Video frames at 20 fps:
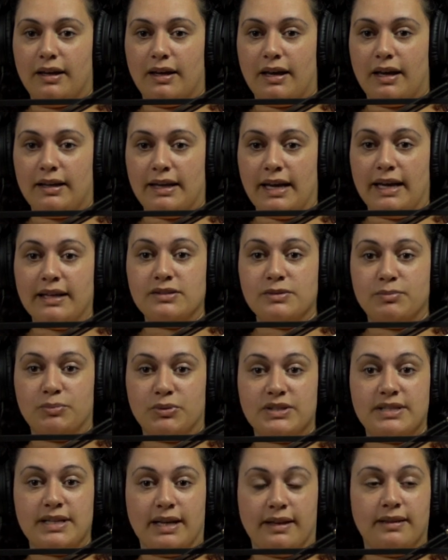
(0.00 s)
and had to
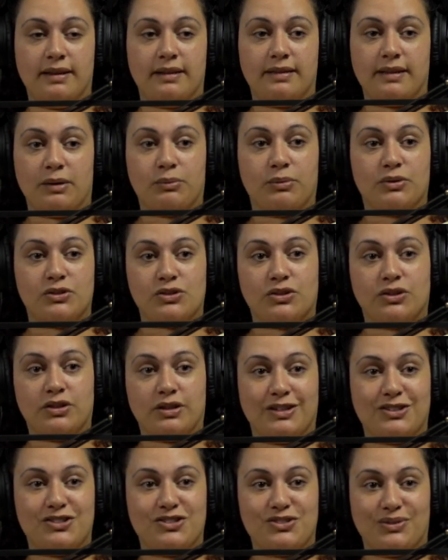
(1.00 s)
pretend that they were
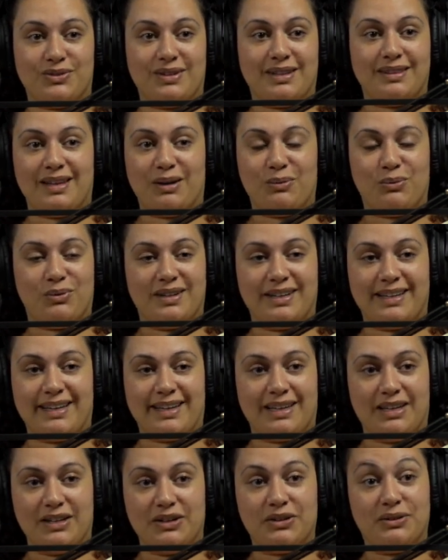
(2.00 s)
Turkish so that they wouldn't
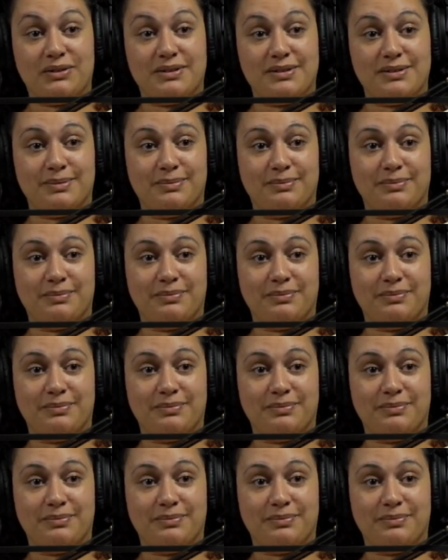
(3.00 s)
get killed.